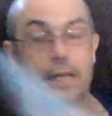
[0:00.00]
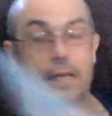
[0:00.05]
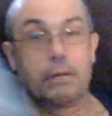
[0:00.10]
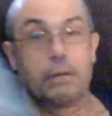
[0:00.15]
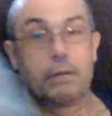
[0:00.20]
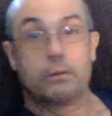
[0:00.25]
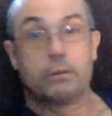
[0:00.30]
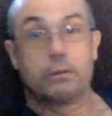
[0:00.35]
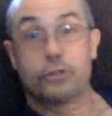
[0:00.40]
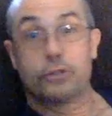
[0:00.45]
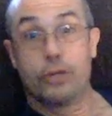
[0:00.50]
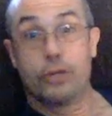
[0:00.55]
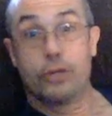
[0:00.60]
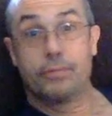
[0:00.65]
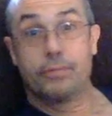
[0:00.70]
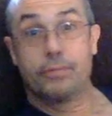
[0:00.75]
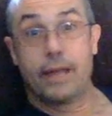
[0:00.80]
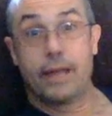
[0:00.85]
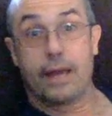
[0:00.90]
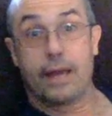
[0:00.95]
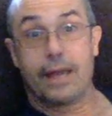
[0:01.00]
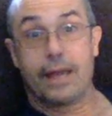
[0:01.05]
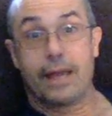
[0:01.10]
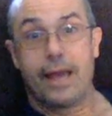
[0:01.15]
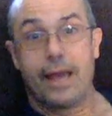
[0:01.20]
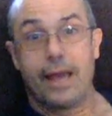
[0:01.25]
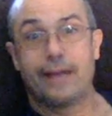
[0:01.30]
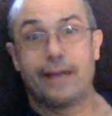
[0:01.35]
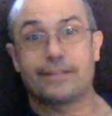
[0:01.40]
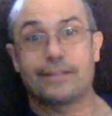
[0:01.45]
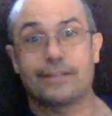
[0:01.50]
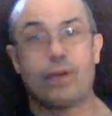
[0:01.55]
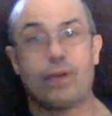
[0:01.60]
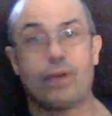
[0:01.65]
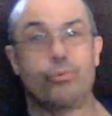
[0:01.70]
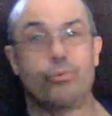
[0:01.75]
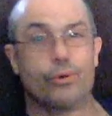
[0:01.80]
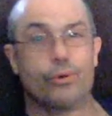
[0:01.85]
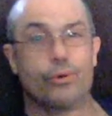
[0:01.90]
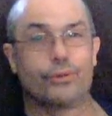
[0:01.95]
Germtec has
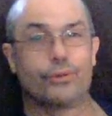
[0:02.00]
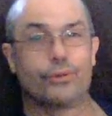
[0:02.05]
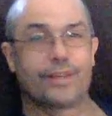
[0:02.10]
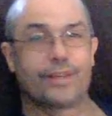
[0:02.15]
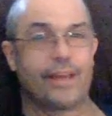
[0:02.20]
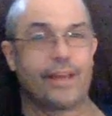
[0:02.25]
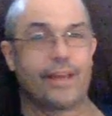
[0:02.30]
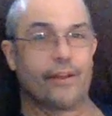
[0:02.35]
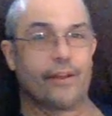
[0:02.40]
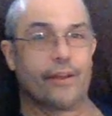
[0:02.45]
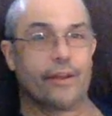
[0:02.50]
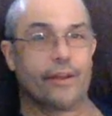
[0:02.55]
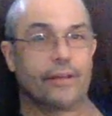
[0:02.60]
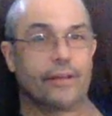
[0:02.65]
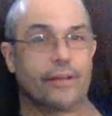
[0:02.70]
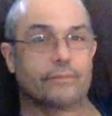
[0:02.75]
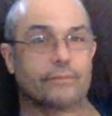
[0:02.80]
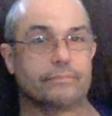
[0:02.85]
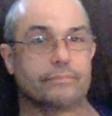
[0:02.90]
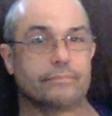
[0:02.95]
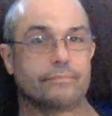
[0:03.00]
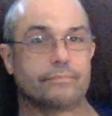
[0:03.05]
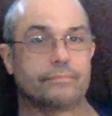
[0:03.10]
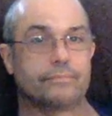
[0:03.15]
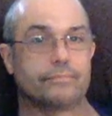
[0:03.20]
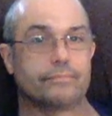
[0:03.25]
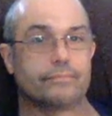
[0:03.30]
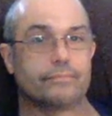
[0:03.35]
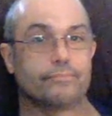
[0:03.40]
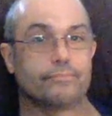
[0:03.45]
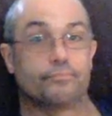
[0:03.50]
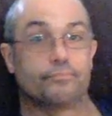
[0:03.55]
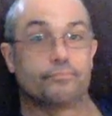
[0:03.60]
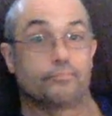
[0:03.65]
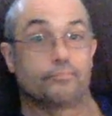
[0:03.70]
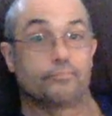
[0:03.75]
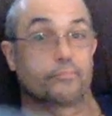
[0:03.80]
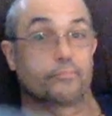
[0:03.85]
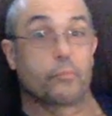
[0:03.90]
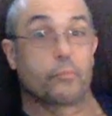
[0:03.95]
wound care in it
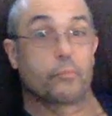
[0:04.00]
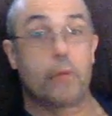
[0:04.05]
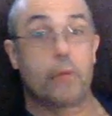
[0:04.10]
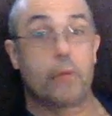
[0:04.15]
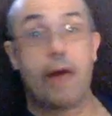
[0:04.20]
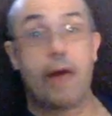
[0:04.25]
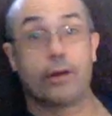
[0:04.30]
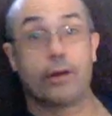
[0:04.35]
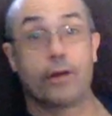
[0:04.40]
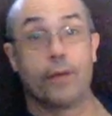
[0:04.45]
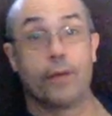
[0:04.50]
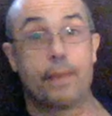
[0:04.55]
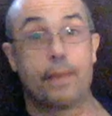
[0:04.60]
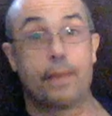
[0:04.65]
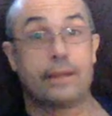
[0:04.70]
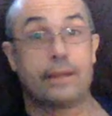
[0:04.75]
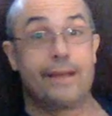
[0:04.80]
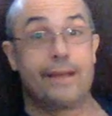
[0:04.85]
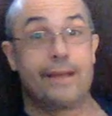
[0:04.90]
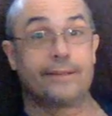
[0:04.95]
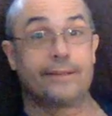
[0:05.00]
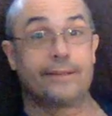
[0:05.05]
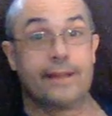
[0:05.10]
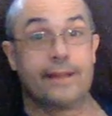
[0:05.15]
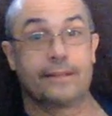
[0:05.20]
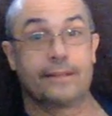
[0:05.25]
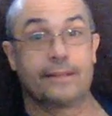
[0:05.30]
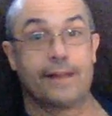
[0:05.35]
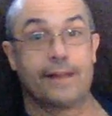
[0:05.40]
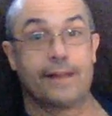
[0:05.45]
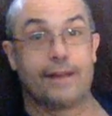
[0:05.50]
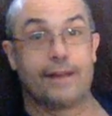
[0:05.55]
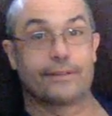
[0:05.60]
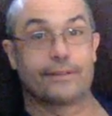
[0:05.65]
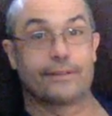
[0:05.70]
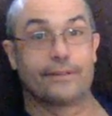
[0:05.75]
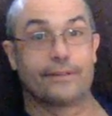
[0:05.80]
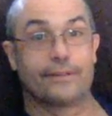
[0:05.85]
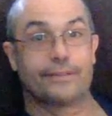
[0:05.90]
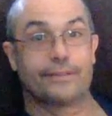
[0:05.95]
alcohol-based hand
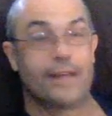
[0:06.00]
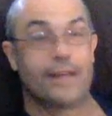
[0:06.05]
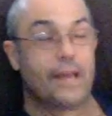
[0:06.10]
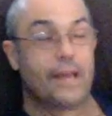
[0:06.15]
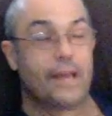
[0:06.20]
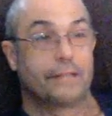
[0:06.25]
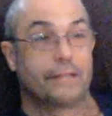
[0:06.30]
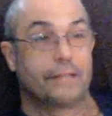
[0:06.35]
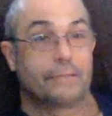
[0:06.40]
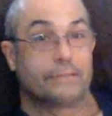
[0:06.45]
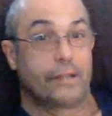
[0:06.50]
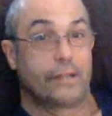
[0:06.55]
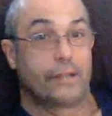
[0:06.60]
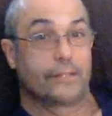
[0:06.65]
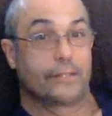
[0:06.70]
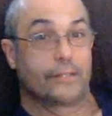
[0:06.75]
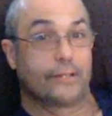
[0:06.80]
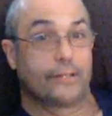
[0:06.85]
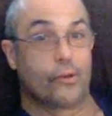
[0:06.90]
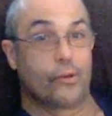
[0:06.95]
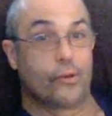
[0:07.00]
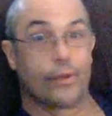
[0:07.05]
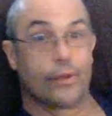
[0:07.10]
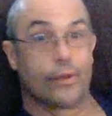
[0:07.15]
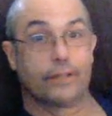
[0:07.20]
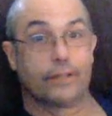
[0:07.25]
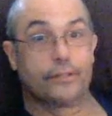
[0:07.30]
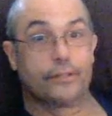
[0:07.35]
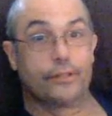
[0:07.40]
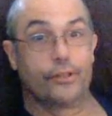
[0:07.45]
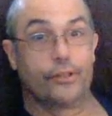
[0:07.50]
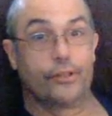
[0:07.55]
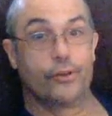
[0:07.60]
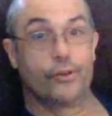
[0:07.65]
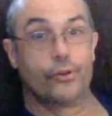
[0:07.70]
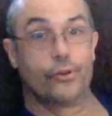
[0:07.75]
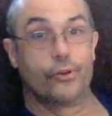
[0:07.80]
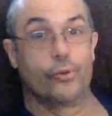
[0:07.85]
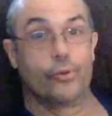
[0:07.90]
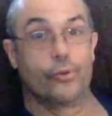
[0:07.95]
sanitizers are just going
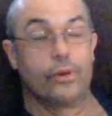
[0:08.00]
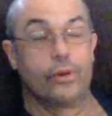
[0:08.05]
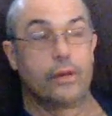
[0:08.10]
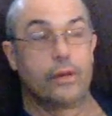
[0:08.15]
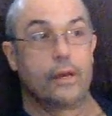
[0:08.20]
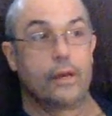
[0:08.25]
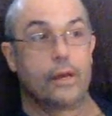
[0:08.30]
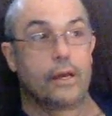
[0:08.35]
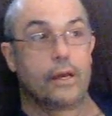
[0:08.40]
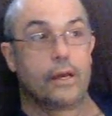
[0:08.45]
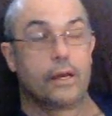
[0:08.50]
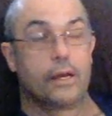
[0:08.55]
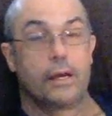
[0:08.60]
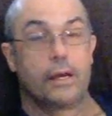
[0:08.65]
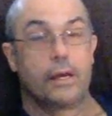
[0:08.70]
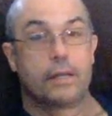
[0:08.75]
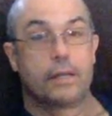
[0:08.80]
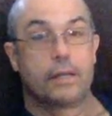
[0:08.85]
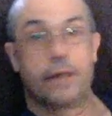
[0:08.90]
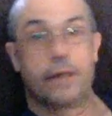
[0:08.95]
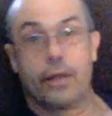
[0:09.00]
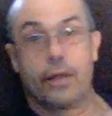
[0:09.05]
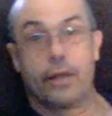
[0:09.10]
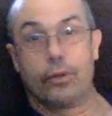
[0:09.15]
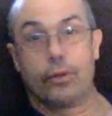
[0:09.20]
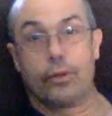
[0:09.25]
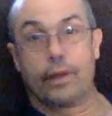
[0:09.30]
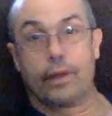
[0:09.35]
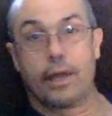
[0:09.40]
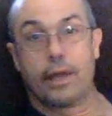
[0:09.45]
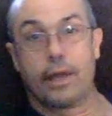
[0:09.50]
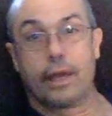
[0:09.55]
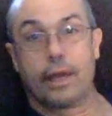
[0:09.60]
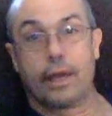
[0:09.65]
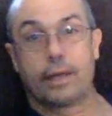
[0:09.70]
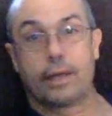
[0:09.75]
to not only